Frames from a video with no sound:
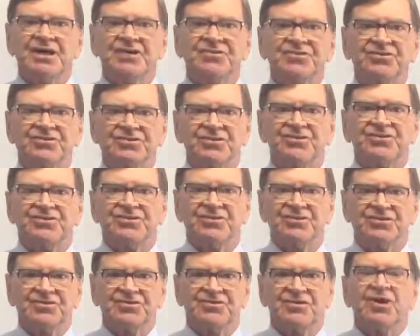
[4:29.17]

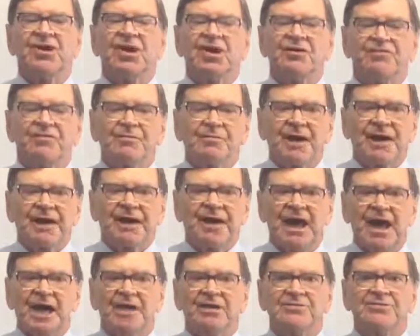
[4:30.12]
assistance from
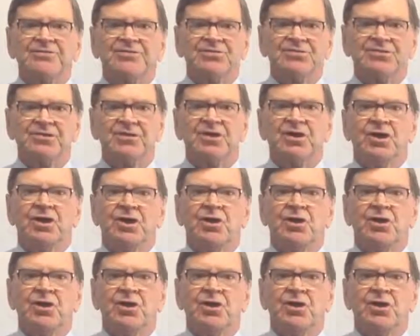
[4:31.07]
accountants